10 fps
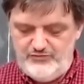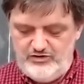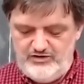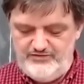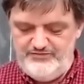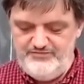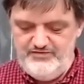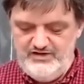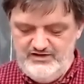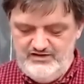for
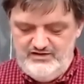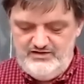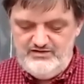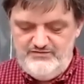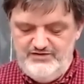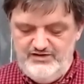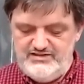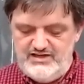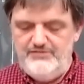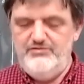
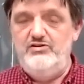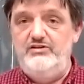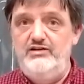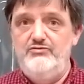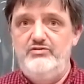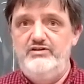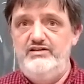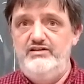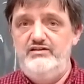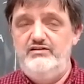philosophical
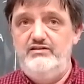inquiry.